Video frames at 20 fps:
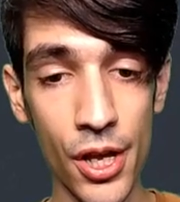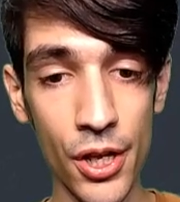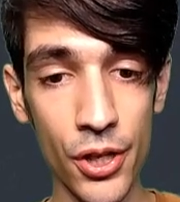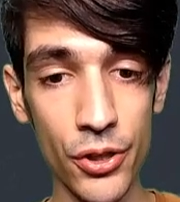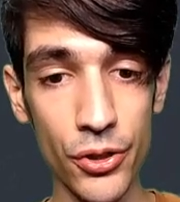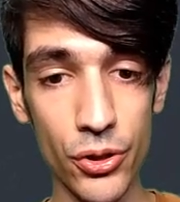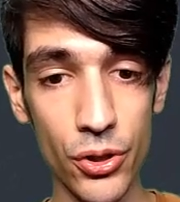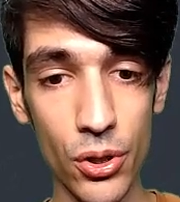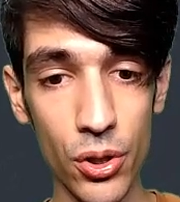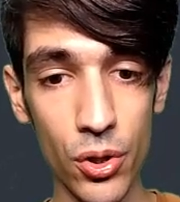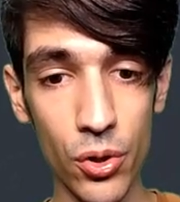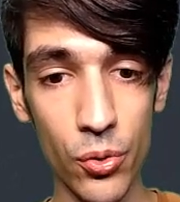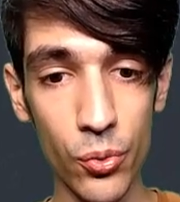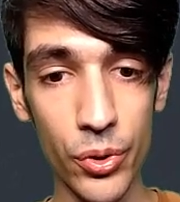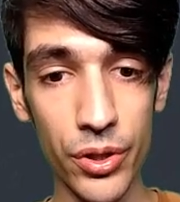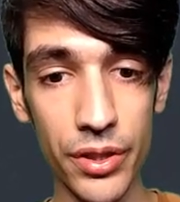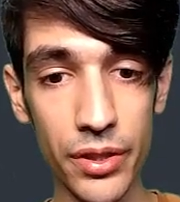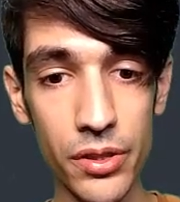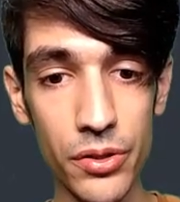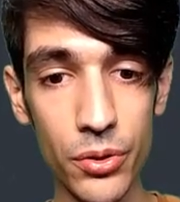So we
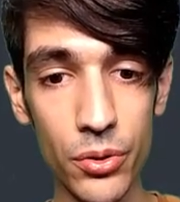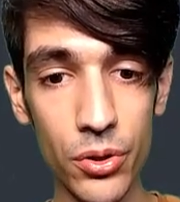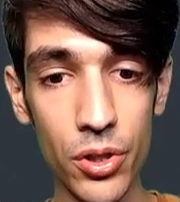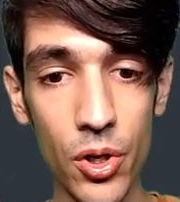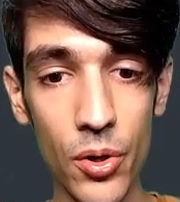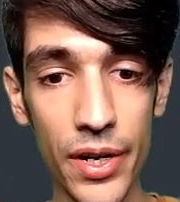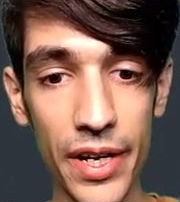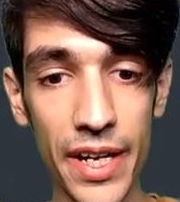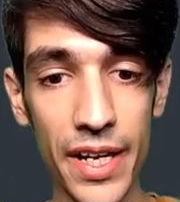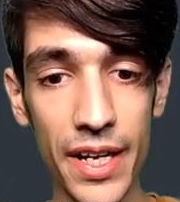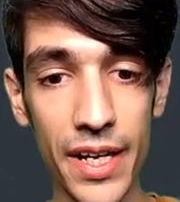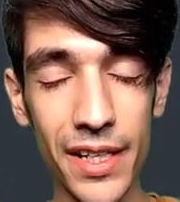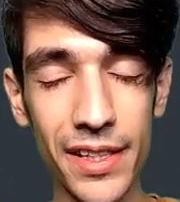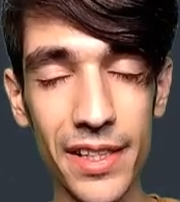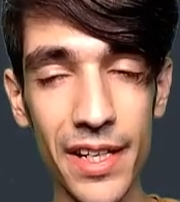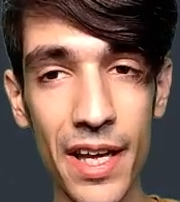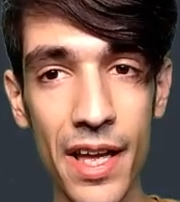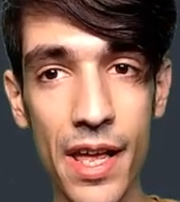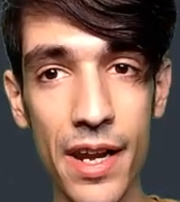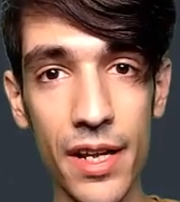need to go ahead
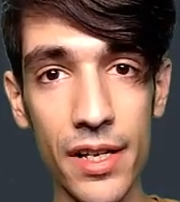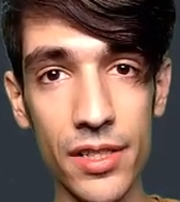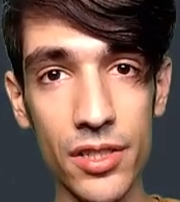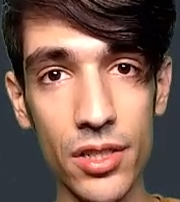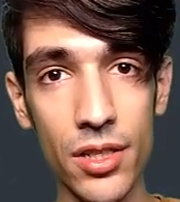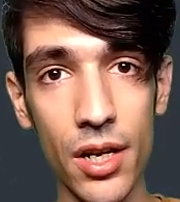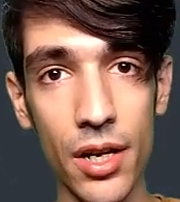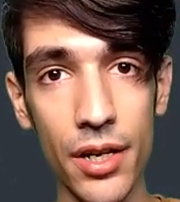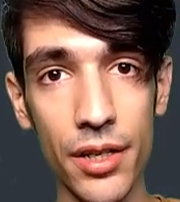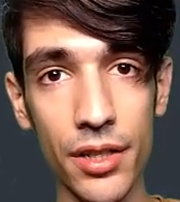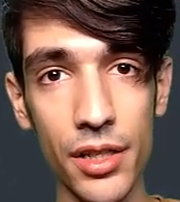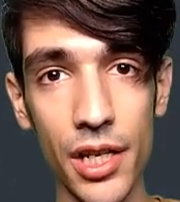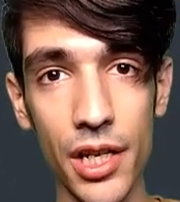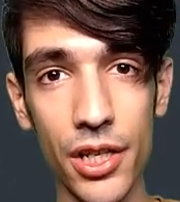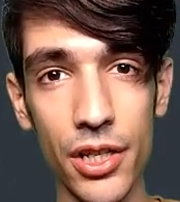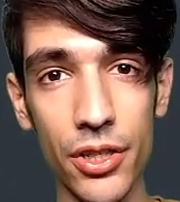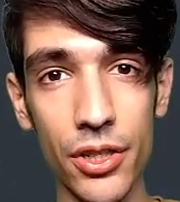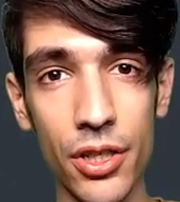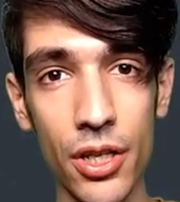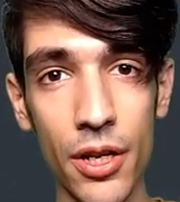and assign
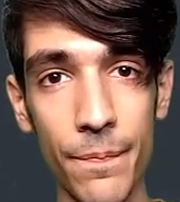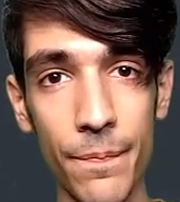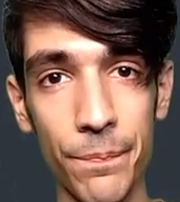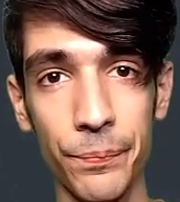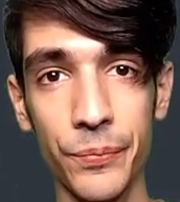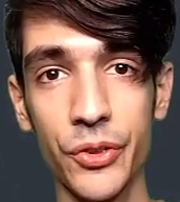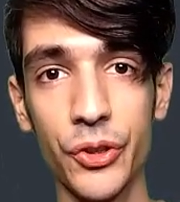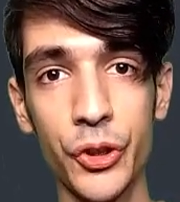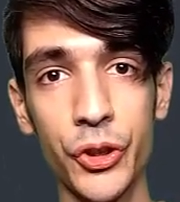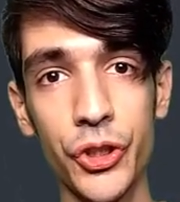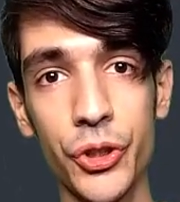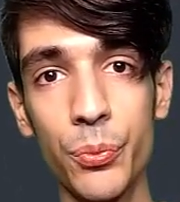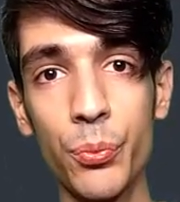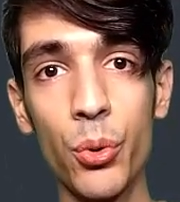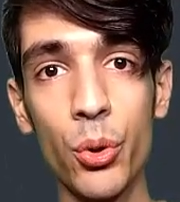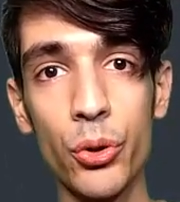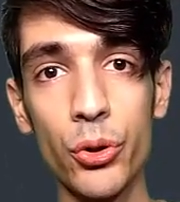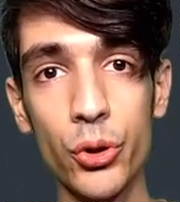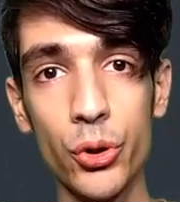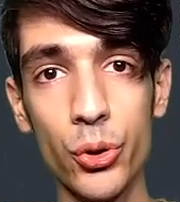a
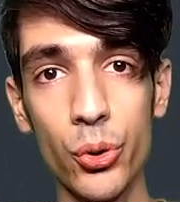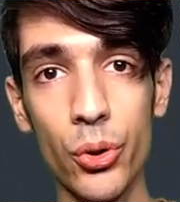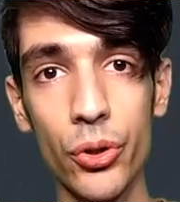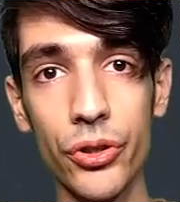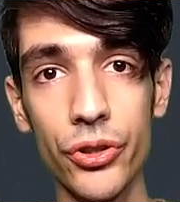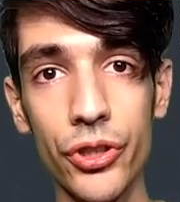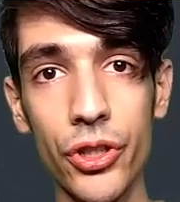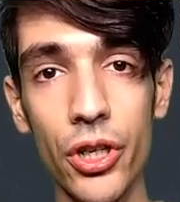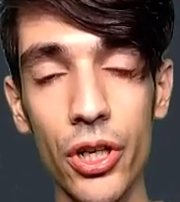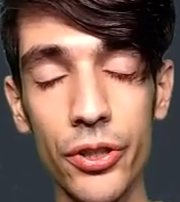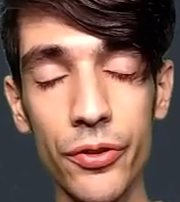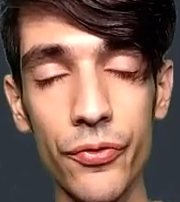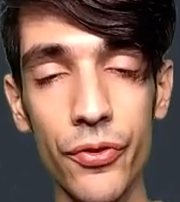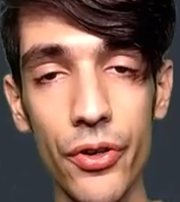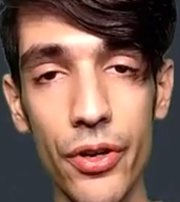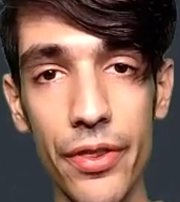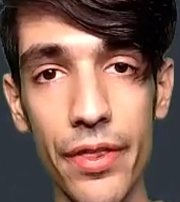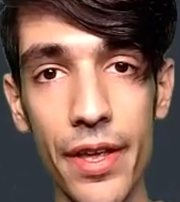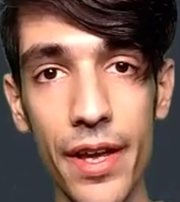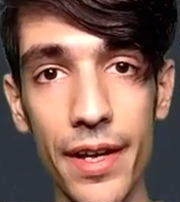keyboard shortcut for
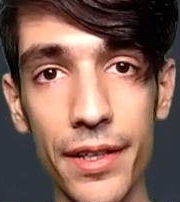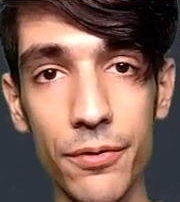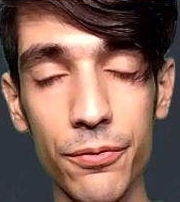that.